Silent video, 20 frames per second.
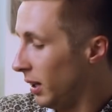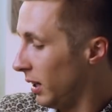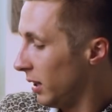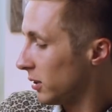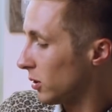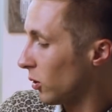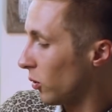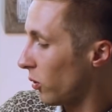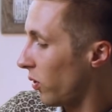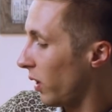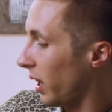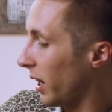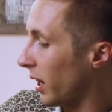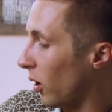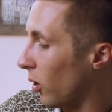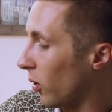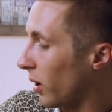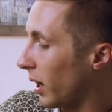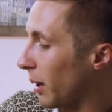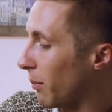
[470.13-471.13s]
So think,
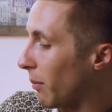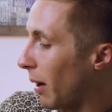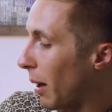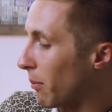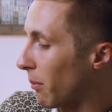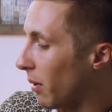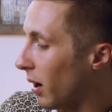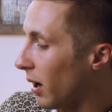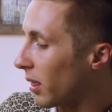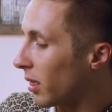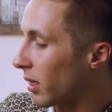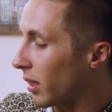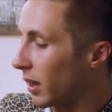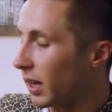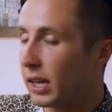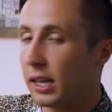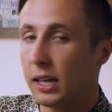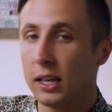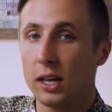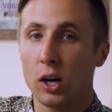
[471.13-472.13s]
okay, my
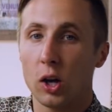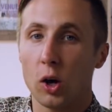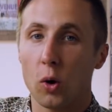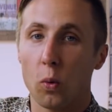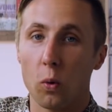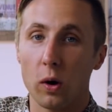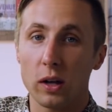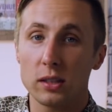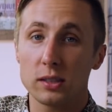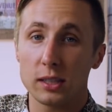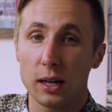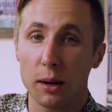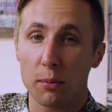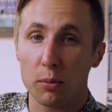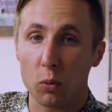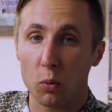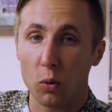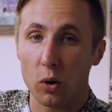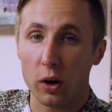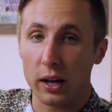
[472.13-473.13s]
monthly, what's
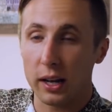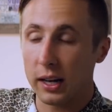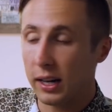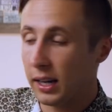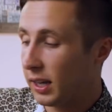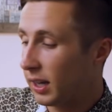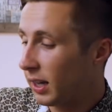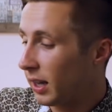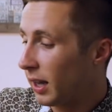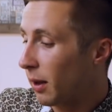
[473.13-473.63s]
number 1?